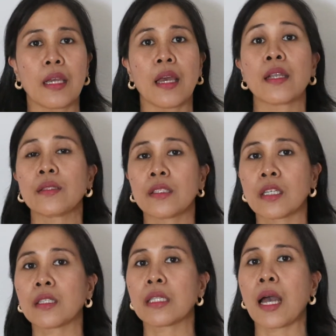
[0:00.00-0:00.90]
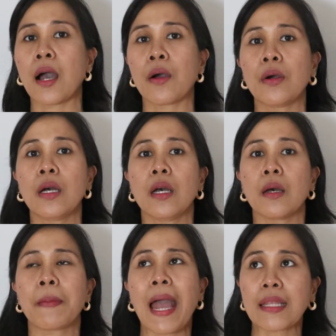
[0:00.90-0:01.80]
And until now,
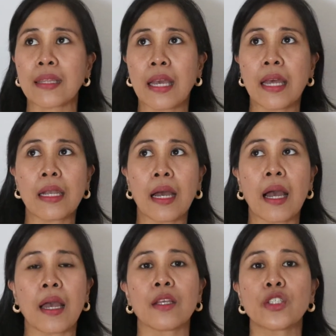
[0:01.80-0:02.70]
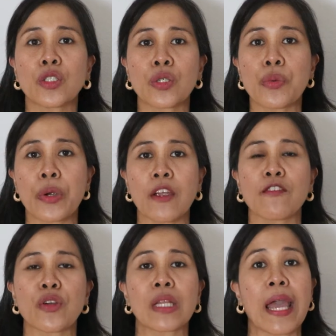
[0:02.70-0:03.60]
back then, I used to work
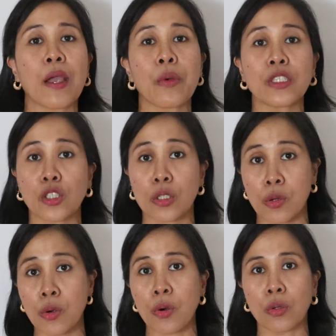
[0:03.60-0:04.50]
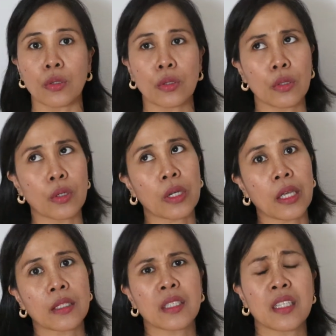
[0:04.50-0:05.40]
for a language school.
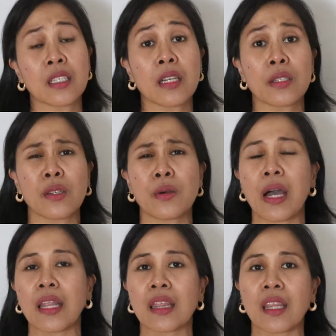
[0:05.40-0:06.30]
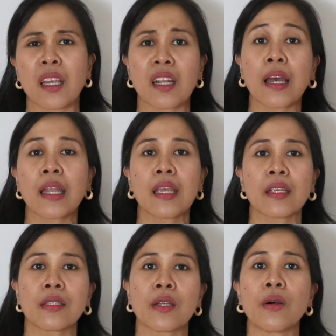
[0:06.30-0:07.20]
Okay, 10 years ago, I think, 9
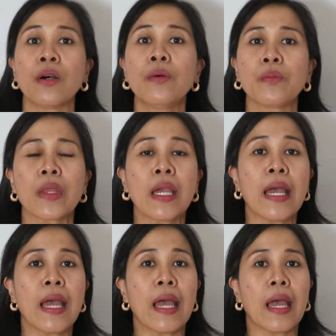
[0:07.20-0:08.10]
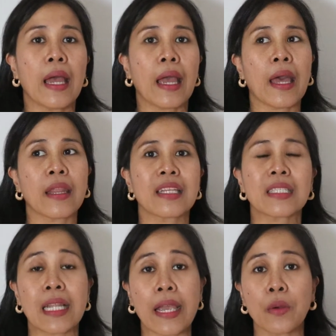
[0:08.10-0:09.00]
years ago. And
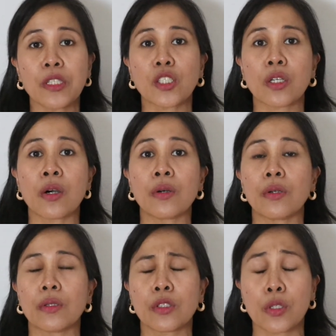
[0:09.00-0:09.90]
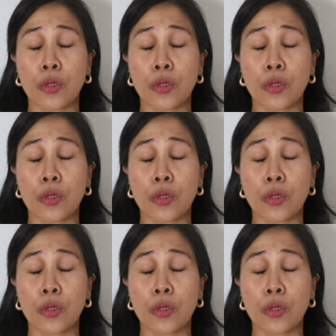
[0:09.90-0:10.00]
this language school